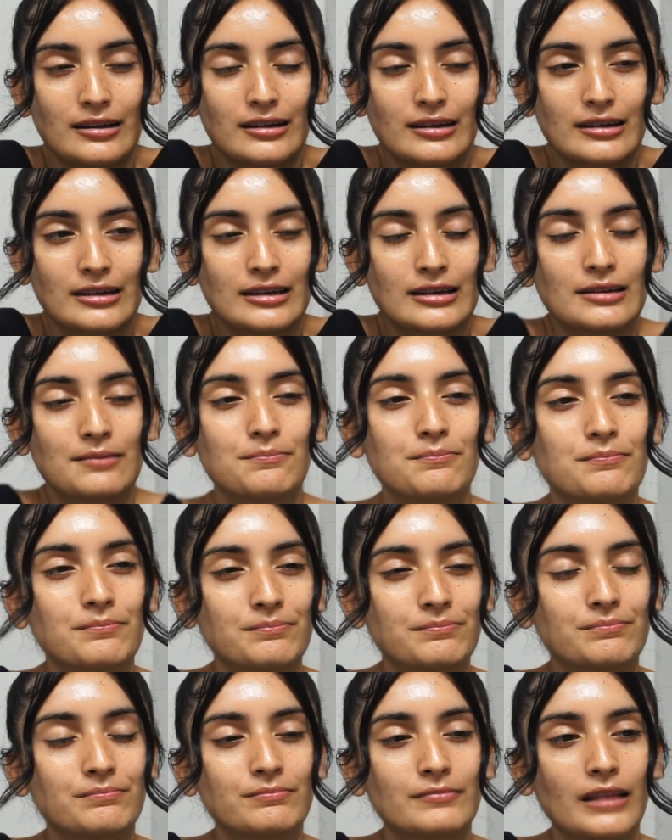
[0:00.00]

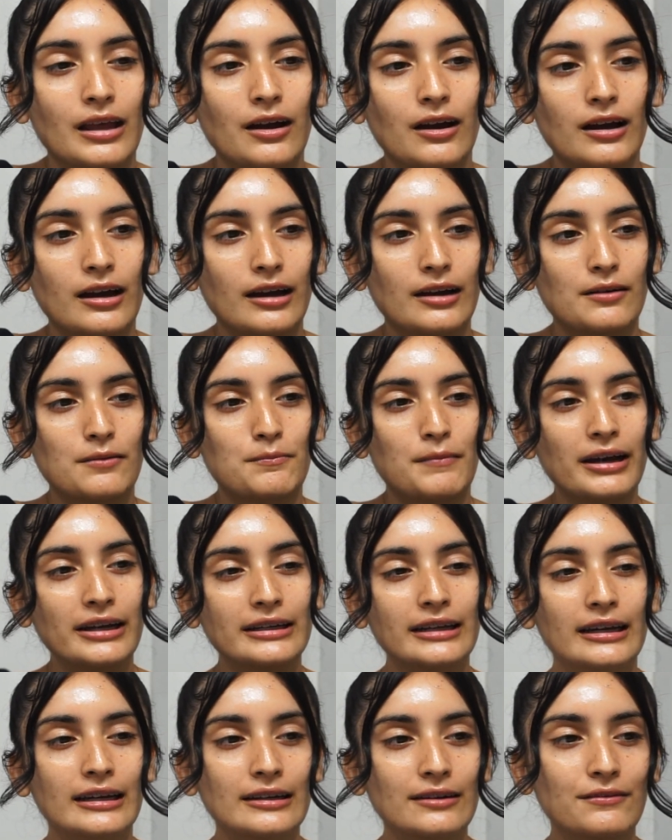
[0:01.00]
my
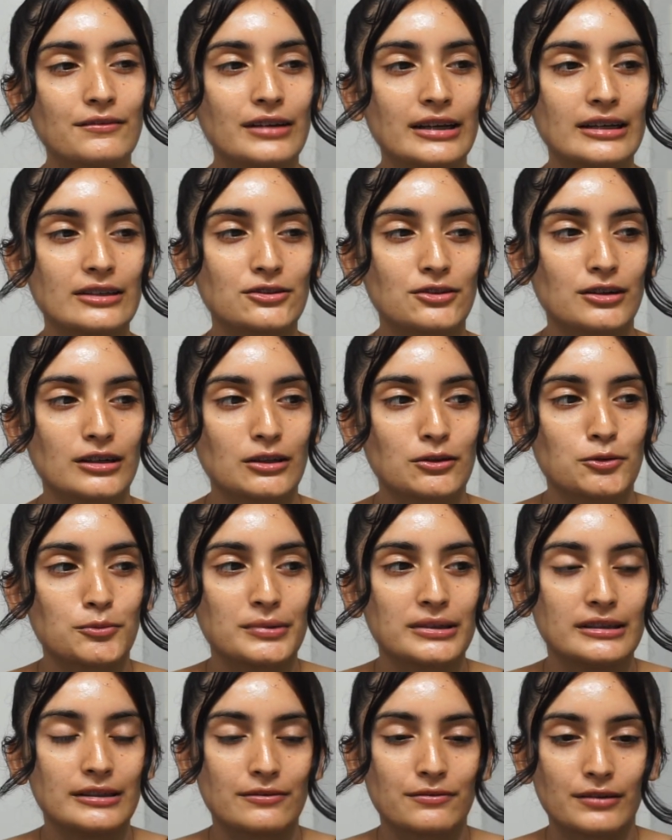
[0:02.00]
negative days are a little bit
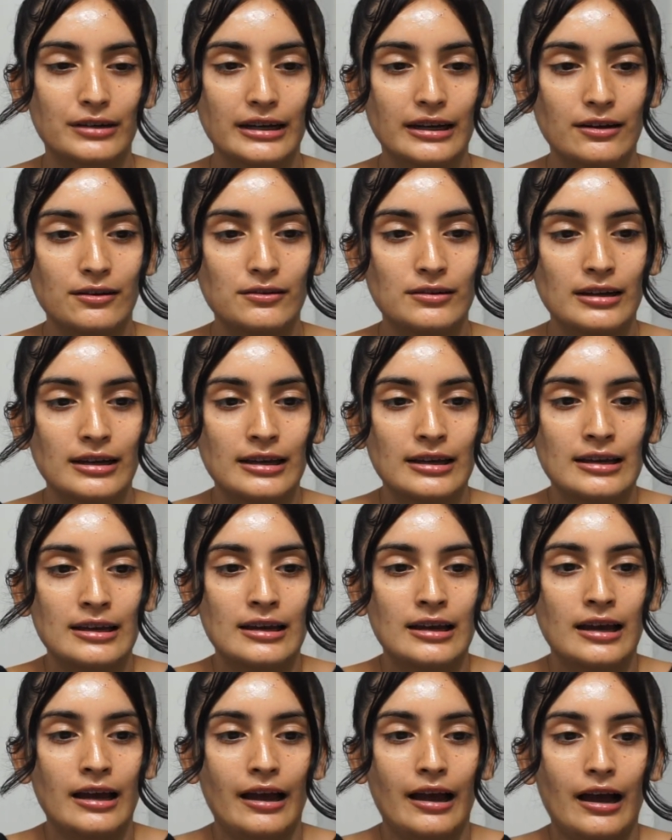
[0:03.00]
different now.
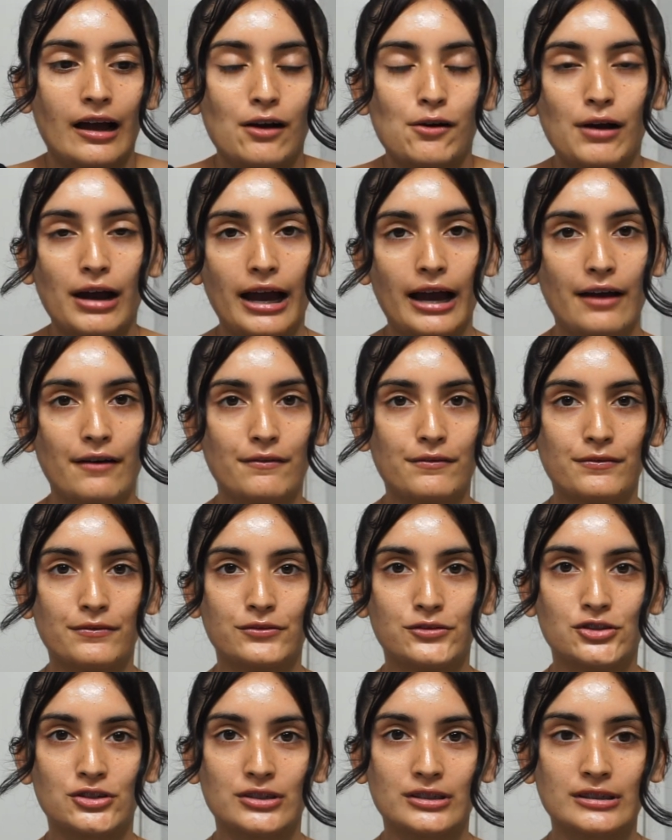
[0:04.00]
I'll have
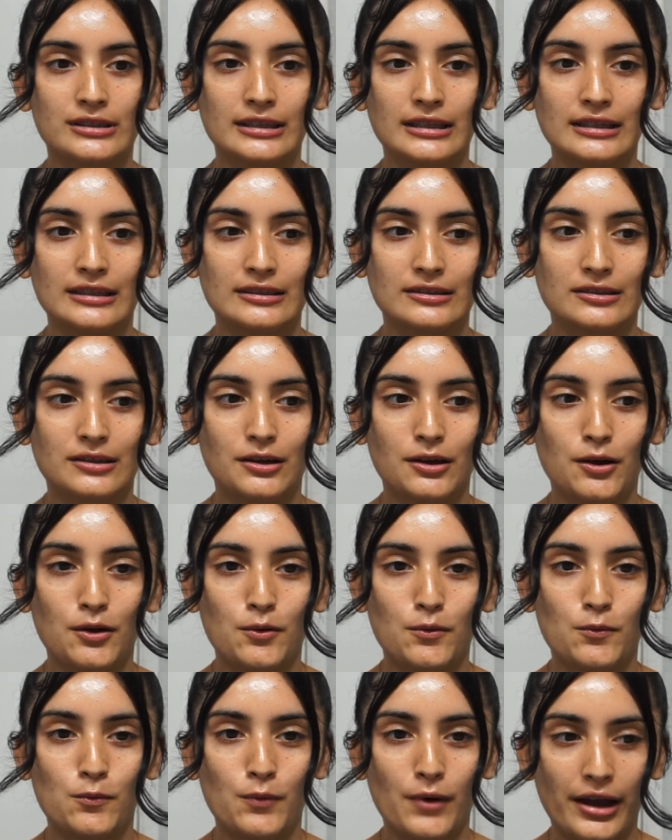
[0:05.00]
just these
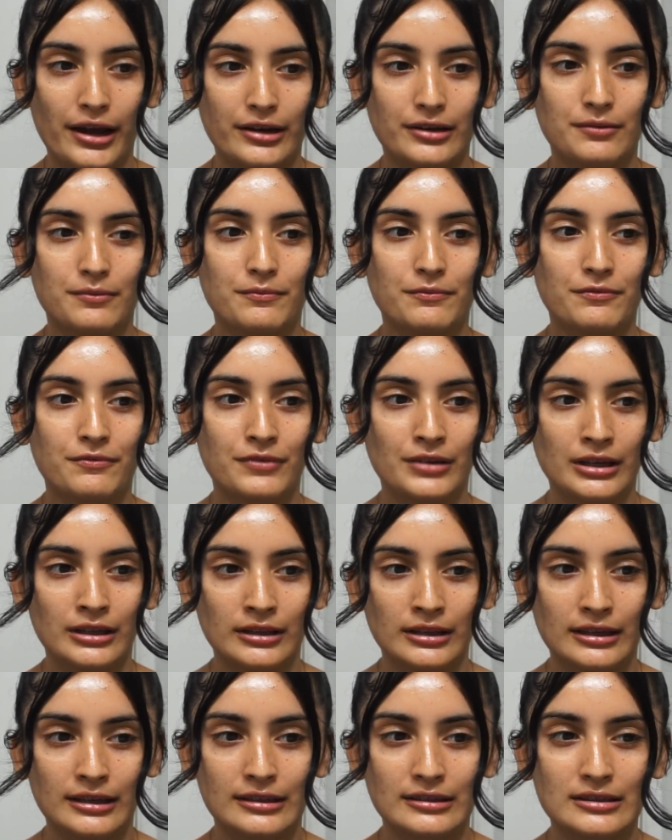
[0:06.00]
random
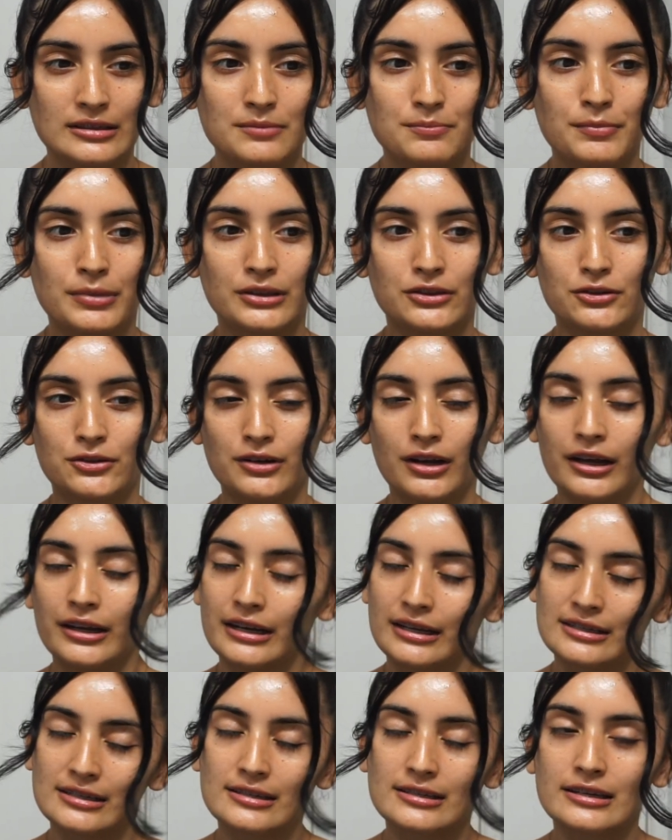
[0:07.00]
feelings, but they're not
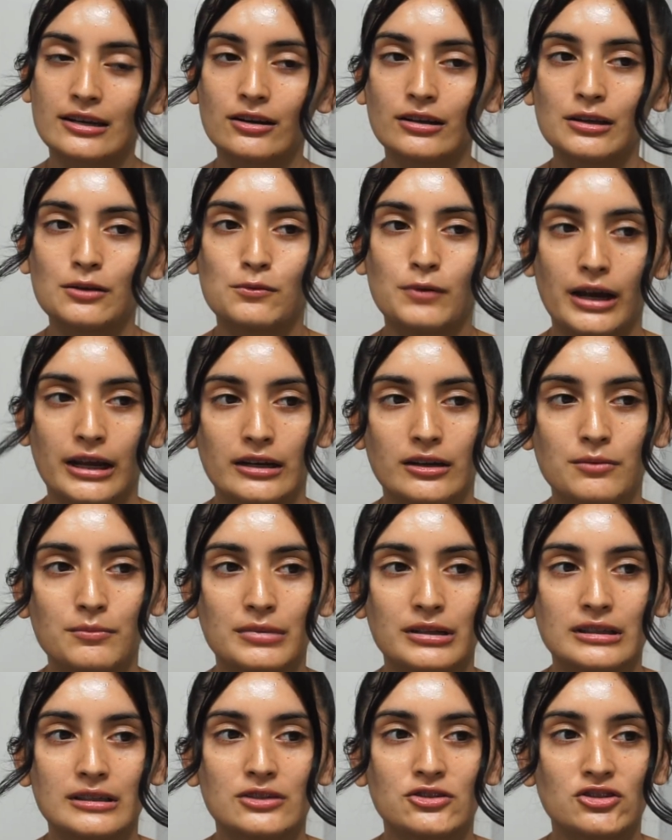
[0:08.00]
necessarily random.
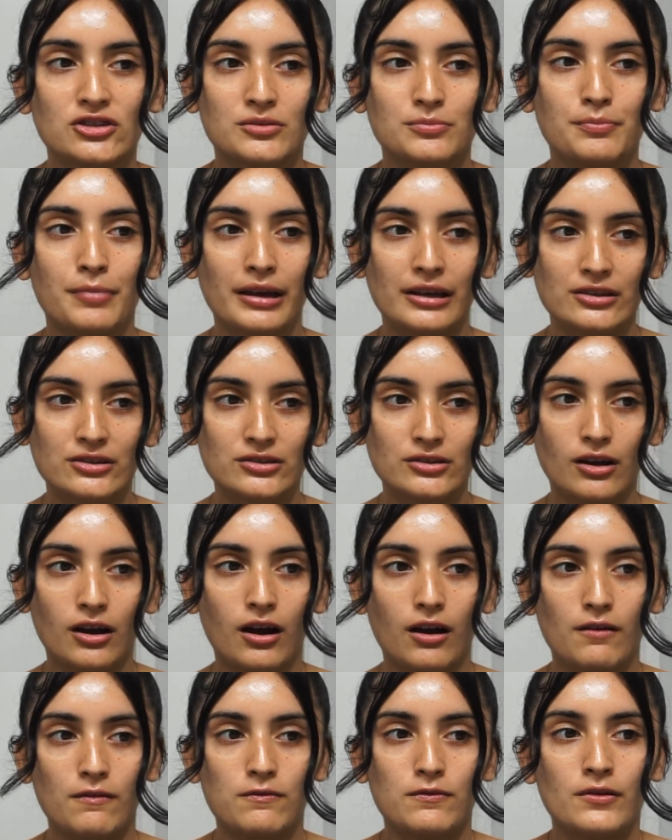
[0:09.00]
It's just based
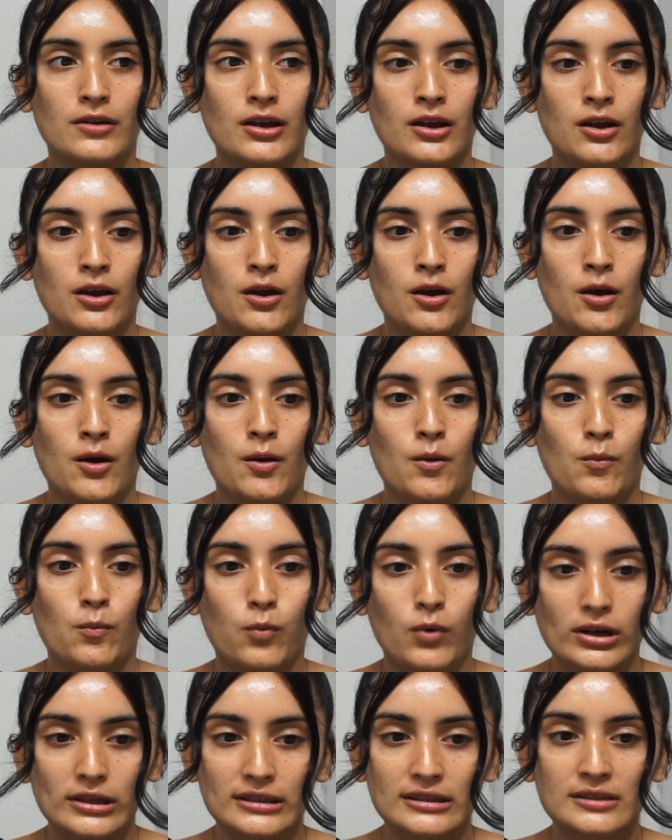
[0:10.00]
off
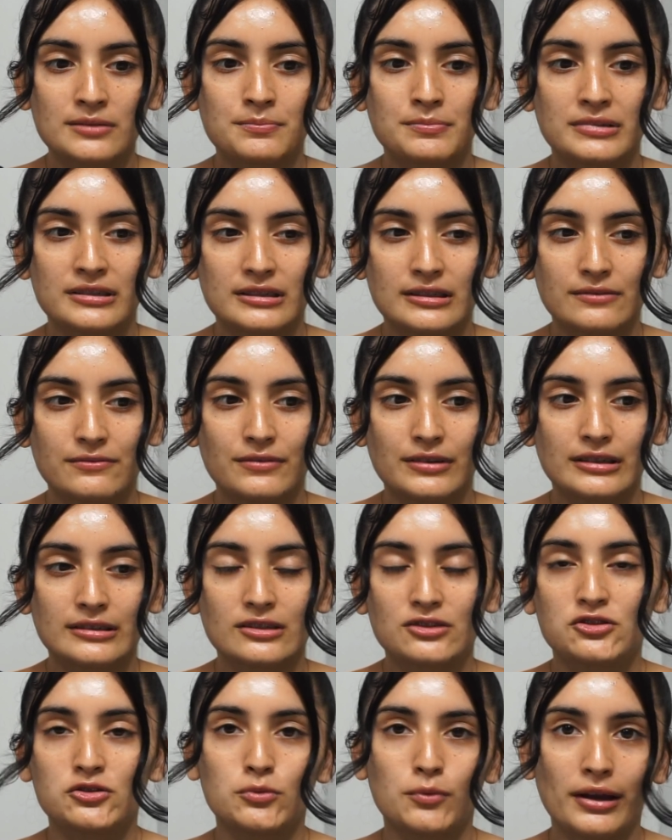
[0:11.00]
one specific
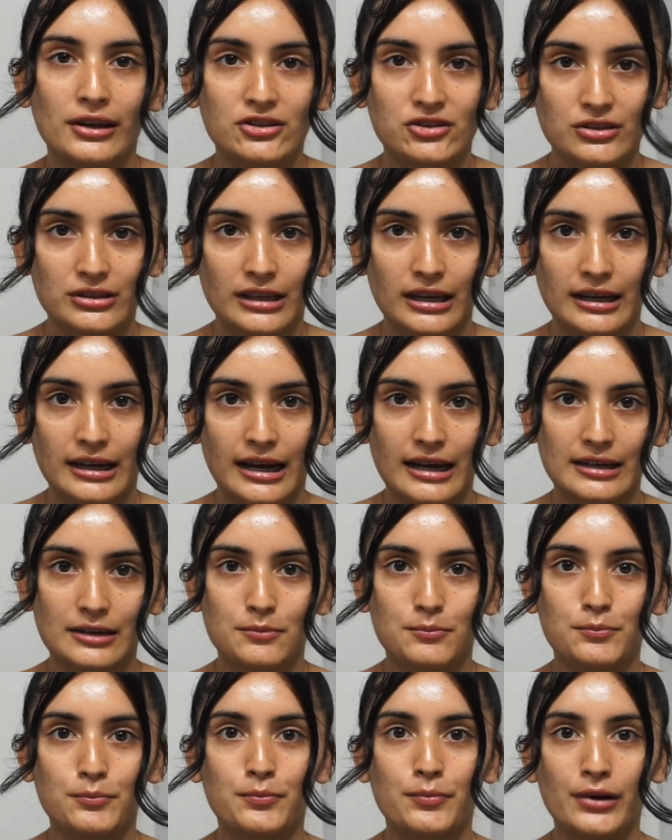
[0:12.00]
situation that kind of
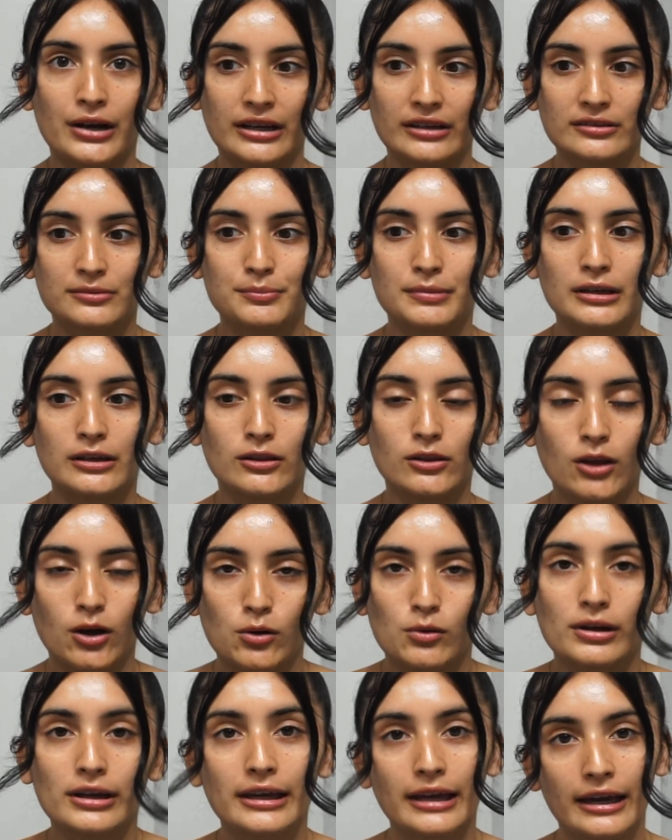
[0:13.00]
brings me low
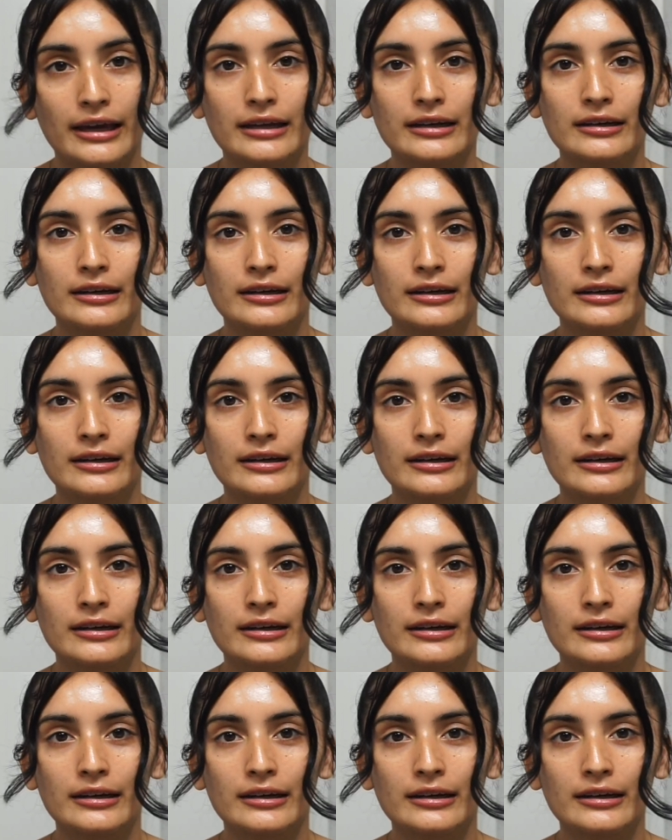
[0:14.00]
again.